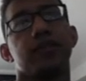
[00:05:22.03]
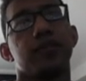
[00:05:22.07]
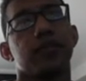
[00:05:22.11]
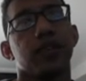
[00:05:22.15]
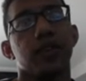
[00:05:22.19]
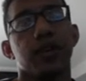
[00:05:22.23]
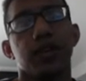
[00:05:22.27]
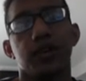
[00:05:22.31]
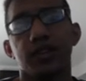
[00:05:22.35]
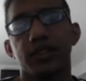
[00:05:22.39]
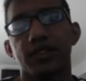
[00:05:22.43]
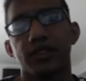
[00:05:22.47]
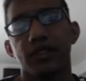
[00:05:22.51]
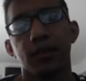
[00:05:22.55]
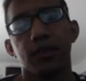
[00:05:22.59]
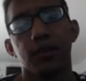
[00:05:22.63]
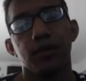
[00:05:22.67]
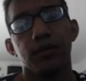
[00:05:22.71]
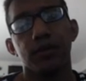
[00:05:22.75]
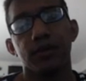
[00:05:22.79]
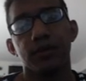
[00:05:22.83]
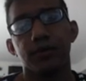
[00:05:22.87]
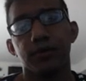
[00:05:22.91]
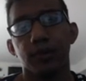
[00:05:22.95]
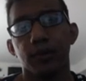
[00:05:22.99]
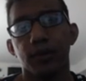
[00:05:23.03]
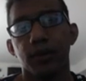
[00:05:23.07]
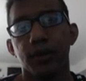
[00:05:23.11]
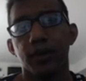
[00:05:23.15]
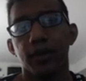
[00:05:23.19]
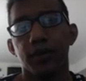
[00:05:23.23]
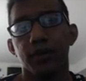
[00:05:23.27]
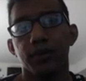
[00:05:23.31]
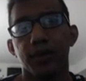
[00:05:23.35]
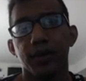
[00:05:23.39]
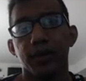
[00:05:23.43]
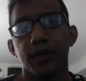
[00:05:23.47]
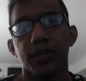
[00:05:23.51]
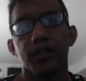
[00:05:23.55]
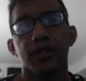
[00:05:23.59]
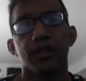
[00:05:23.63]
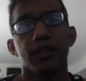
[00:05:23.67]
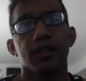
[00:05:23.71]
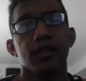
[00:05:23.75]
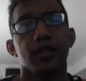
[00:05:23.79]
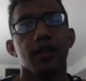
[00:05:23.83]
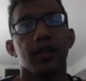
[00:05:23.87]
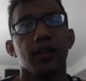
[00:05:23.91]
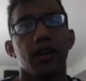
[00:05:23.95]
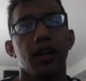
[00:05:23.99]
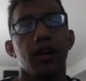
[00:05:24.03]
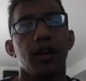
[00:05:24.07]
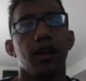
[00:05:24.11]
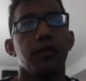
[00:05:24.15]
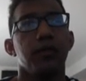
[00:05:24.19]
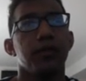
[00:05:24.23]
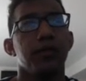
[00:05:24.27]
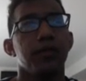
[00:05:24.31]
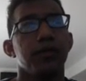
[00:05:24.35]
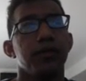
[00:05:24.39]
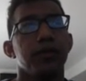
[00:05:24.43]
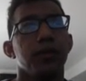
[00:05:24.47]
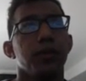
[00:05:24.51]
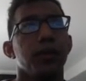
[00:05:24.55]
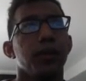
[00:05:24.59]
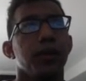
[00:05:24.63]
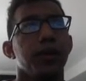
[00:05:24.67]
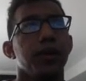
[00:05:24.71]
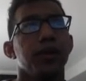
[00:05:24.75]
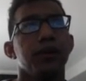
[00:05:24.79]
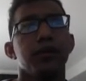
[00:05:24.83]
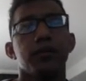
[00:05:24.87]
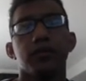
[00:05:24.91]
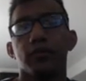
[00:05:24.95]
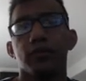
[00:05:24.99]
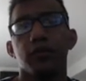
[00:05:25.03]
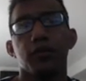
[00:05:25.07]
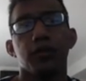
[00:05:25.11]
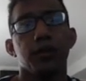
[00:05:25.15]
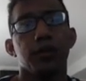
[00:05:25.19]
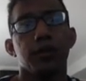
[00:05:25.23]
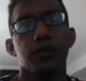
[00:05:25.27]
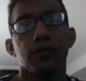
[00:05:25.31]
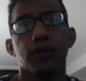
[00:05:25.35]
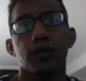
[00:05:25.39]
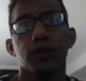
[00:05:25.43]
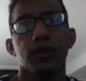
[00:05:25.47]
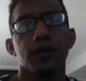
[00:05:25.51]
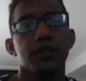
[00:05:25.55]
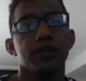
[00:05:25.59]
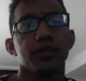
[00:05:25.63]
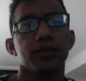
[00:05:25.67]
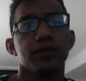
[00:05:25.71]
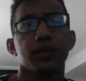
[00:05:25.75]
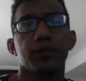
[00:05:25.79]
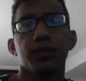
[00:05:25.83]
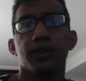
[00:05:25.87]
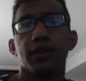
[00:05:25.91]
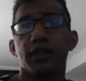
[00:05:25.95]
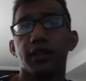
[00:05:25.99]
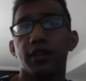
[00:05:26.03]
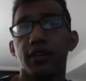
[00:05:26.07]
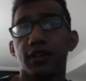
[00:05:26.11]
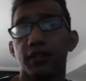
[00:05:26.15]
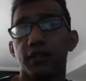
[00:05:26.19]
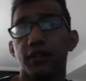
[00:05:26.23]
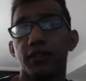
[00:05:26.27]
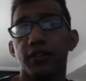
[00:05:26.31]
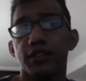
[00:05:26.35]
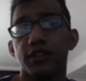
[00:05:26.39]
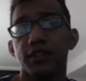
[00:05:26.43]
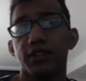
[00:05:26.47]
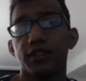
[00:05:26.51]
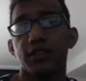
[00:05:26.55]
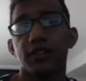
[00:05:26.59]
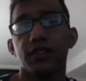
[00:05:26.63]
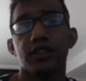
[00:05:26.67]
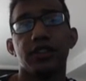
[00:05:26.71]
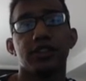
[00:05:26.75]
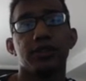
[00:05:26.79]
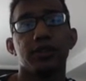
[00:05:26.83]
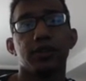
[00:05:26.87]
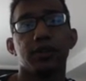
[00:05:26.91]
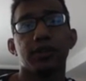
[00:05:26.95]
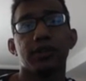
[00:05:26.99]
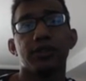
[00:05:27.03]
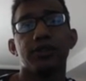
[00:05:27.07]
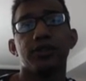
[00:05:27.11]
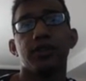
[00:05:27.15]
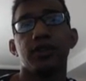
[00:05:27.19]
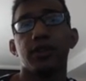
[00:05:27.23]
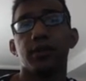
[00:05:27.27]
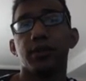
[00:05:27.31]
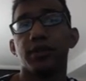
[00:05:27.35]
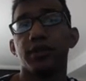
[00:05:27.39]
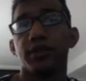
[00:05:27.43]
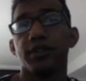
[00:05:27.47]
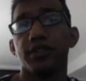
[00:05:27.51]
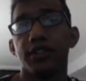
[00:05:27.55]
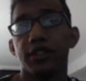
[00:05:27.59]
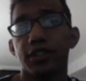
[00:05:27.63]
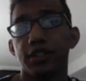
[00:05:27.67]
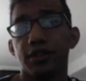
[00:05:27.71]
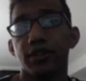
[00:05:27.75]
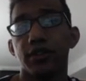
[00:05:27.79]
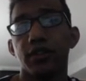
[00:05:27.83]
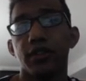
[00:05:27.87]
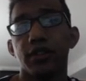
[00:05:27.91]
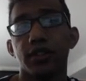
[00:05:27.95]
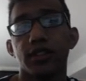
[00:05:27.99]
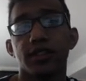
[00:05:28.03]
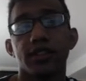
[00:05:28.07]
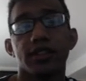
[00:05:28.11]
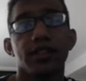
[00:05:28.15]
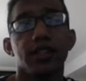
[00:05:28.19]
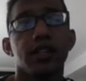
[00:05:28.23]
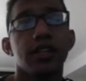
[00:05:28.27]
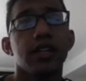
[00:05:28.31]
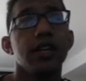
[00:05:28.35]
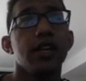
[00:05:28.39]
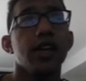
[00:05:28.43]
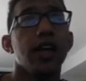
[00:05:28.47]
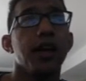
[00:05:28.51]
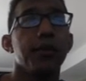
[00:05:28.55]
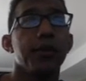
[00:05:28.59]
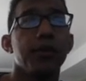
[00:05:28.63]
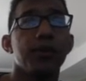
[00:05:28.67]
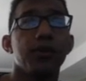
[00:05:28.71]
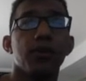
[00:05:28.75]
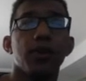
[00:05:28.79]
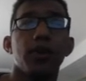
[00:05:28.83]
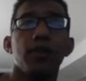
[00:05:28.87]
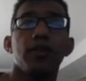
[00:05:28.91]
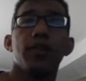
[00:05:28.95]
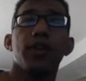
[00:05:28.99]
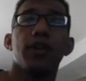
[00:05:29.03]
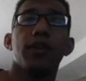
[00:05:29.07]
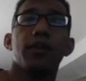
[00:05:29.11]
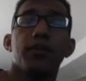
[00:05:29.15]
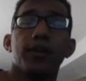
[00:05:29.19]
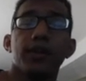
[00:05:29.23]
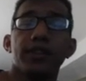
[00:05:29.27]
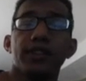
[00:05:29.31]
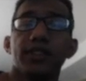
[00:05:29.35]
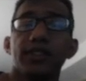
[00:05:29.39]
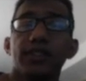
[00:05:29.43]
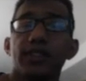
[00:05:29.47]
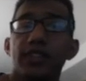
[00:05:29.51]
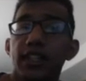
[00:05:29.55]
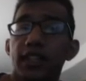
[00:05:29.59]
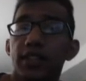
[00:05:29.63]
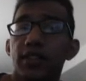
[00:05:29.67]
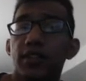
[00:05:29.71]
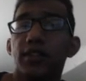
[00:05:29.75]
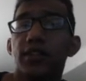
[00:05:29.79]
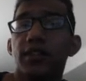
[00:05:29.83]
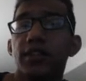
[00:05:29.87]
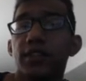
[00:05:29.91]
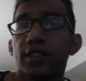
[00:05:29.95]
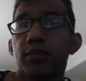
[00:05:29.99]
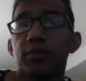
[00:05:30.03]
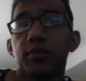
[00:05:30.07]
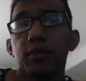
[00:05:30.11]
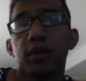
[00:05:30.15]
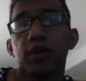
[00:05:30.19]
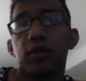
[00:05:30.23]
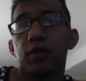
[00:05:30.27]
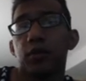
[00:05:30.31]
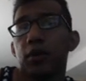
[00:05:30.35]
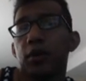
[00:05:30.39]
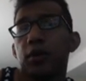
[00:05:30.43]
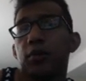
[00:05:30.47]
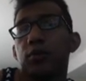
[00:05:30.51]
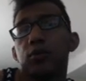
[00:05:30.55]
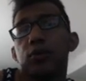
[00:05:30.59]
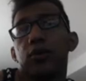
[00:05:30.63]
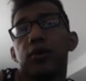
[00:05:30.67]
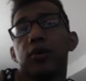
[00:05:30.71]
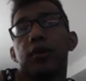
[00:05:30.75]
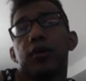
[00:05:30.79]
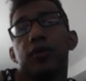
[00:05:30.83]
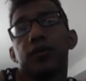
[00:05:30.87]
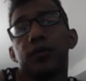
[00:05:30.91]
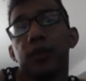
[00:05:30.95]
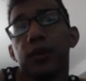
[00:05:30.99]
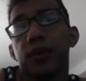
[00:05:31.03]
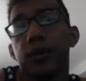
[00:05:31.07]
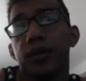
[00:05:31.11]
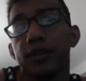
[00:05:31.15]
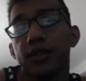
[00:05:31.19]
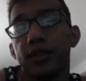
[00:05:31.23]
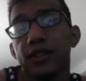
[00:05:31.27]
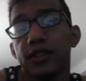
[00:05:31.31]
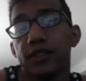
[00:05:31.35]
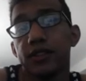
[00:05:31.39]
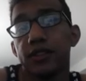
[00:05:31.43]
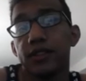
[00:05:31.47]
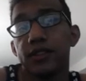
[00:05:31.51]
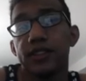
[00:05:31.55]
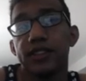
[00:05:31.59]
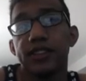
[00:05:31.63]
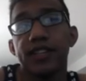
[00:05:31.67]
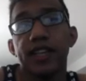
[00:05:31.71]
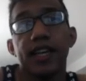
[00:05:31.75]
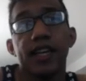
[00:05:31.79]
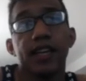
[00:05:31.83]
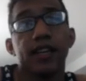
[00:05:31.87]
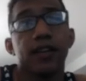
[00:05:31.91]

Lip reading: Some of us were running 3, but 3 or 4 doesn't really make a difference. You really just want to make sure you're able to see your hooks. And we do have a lot of ways to see the hooks, but one more for consistency's sake.